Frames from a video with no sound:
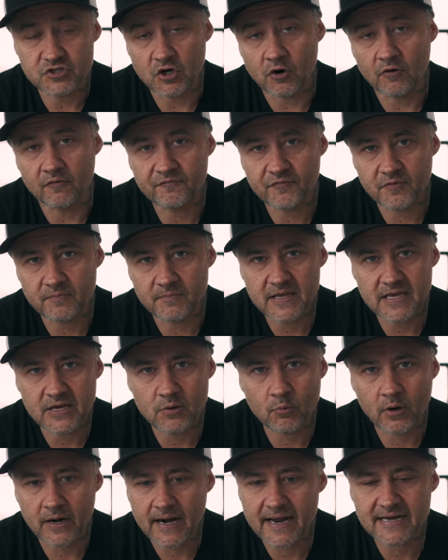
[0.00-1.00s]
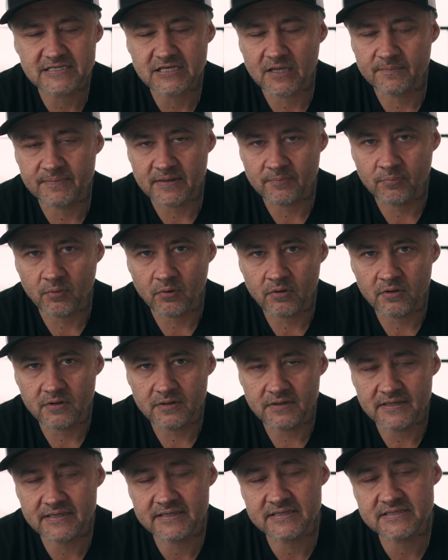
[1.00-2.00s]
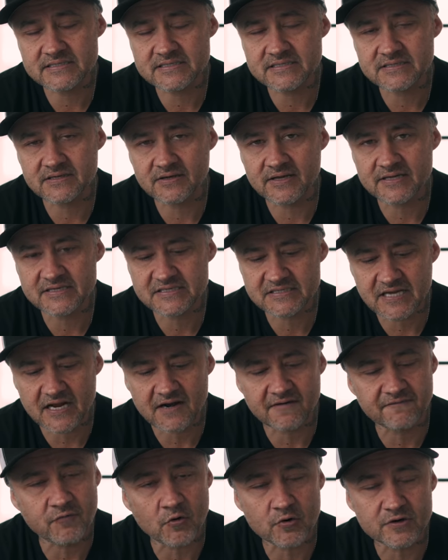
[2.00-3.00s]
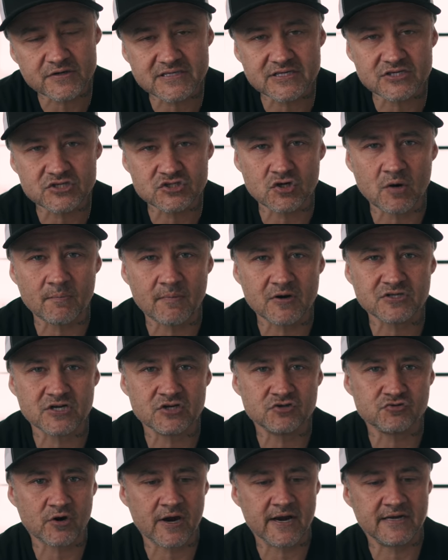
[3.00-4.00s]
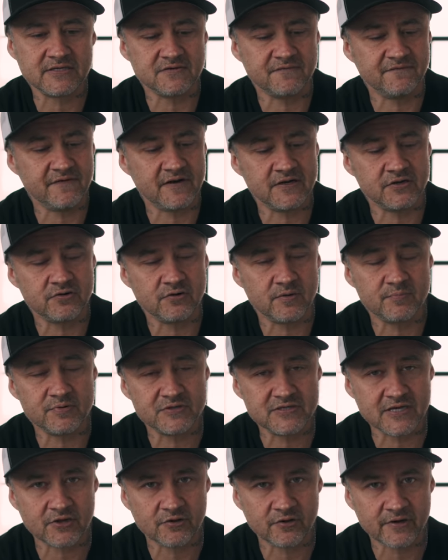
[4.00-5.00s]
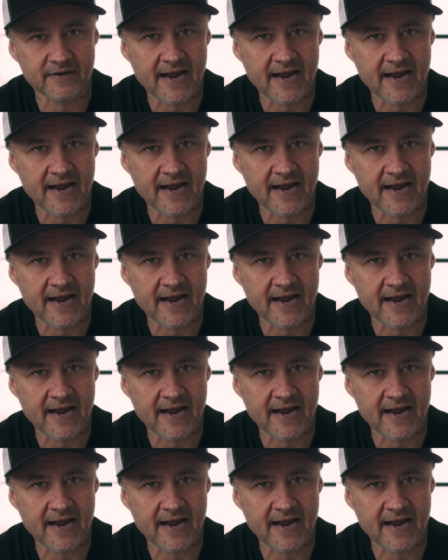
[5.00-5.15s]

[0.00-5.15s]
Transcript: So for me, what I tell people is instead of focusing so much on trying to fit into a particular